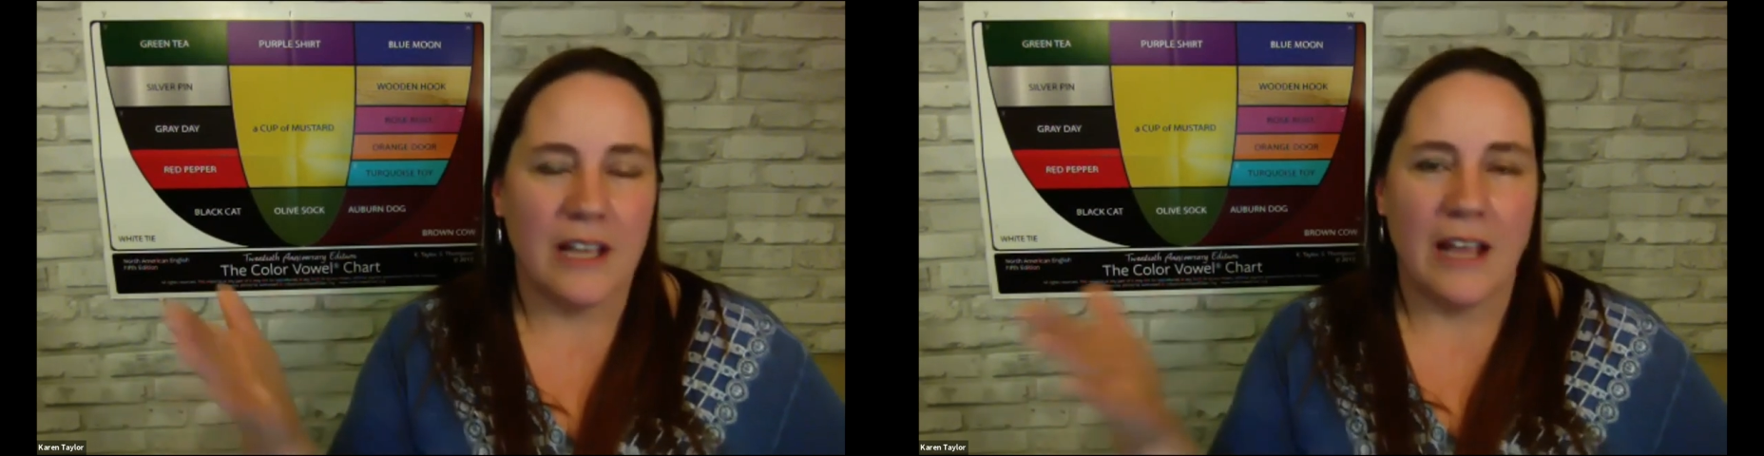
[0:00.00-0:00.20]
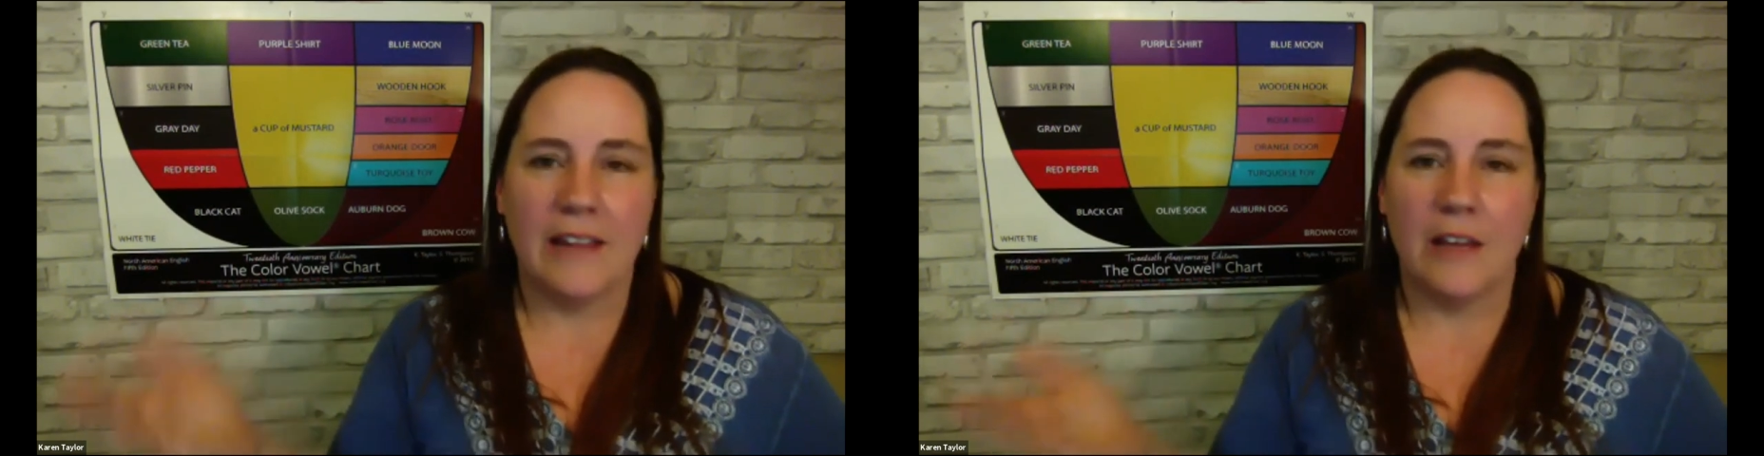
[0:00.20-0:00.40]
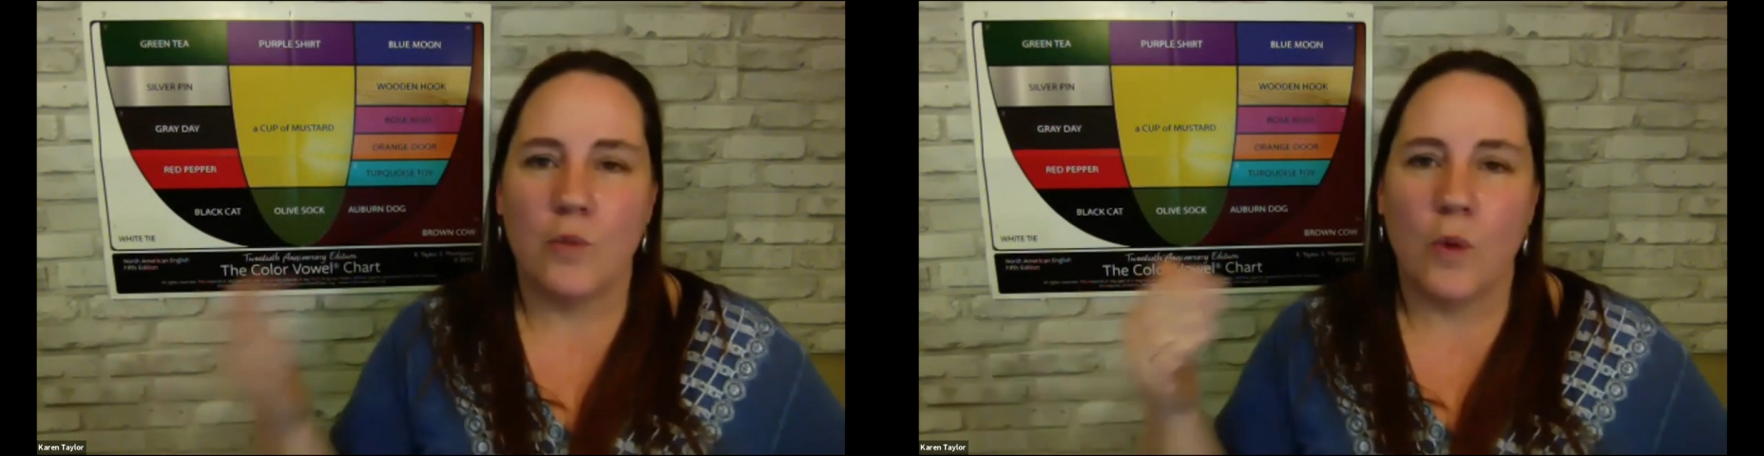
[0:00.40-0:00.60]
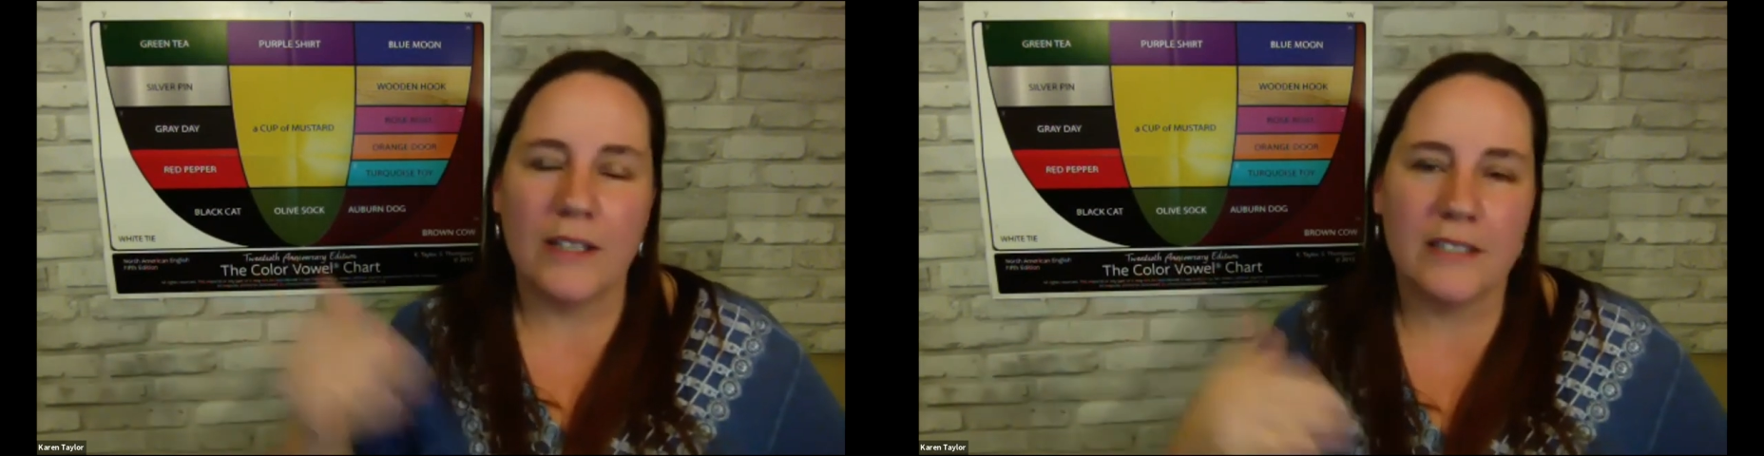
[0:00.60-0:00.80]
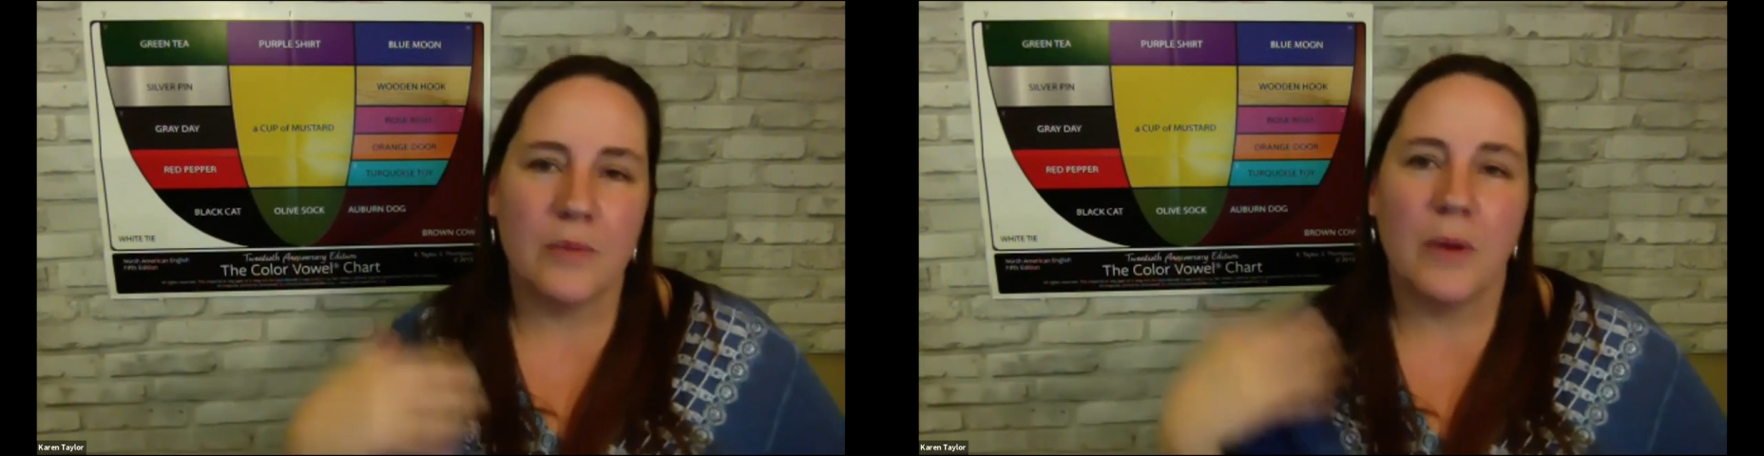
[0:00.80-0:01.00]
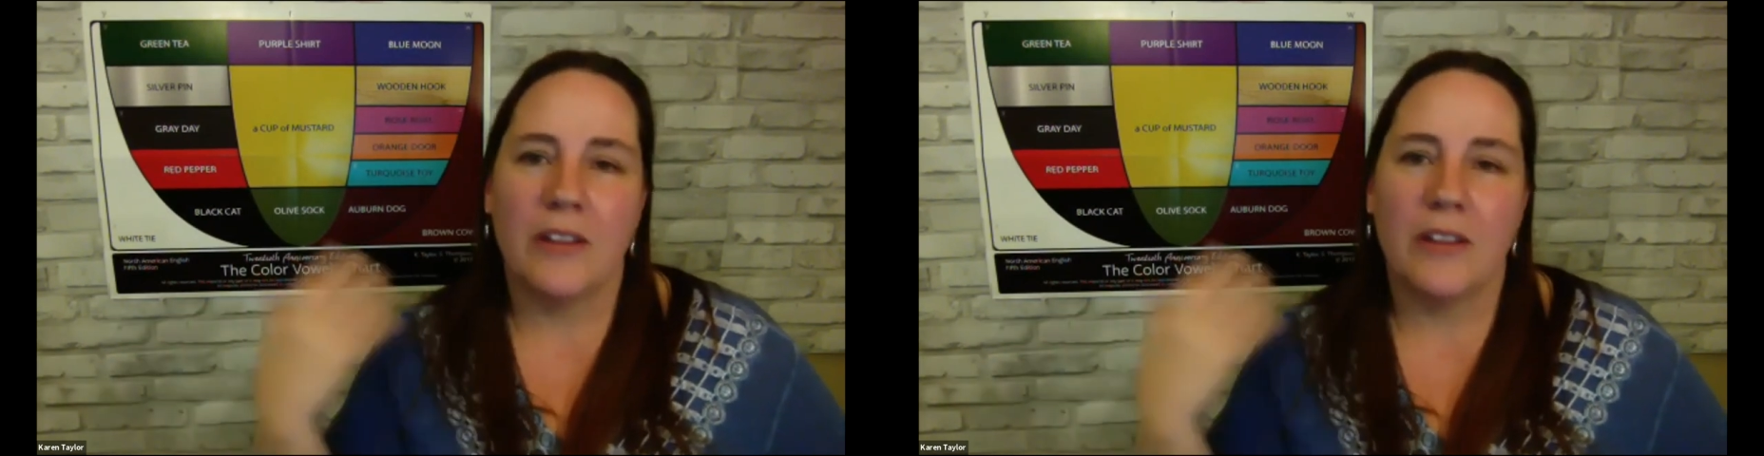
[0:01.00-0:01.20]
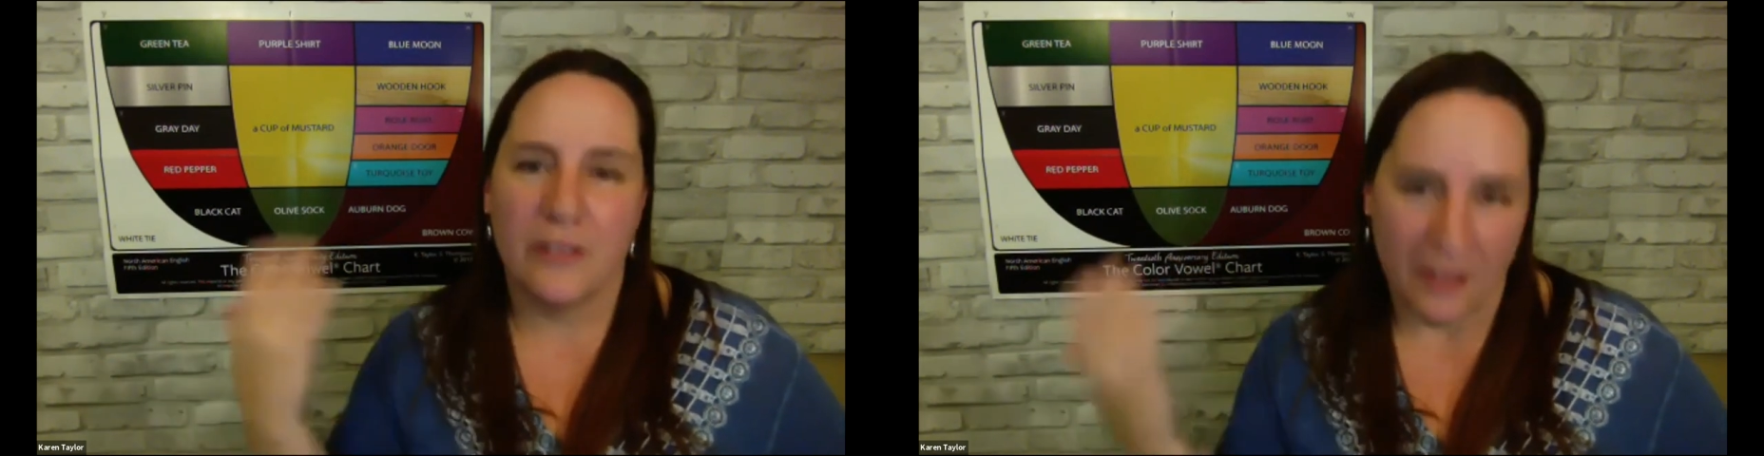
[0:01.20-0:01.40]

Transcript: and then once a month,